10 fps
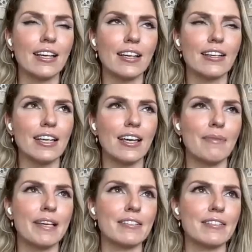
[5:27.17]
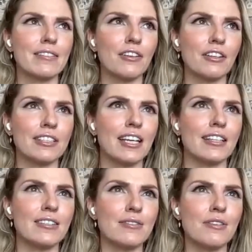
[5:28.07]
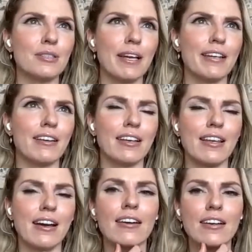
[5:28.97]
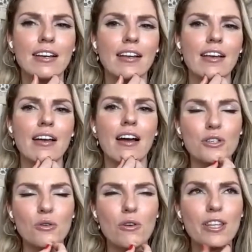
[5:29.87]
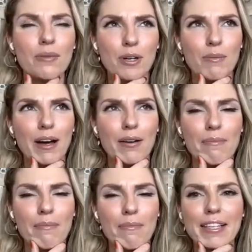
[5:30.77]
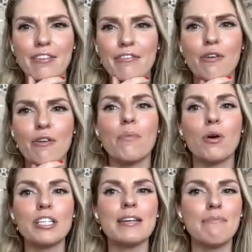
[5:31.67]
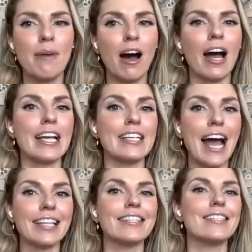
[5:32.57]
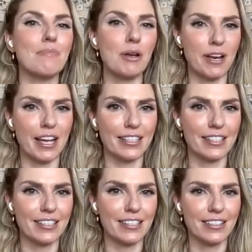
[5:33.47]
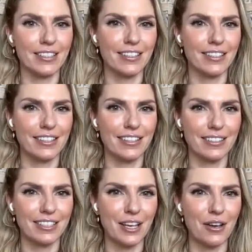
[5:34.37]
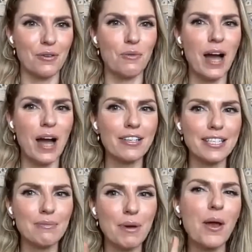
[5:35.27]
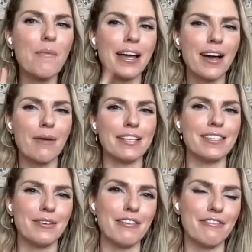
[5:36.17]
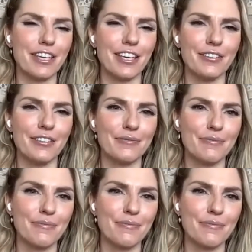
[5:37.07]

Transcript: Yeah, it makes total sense when you explain it like that. You talk in the book about medicine for body, mind, and spirit. So how does the spirit bit come into it for you?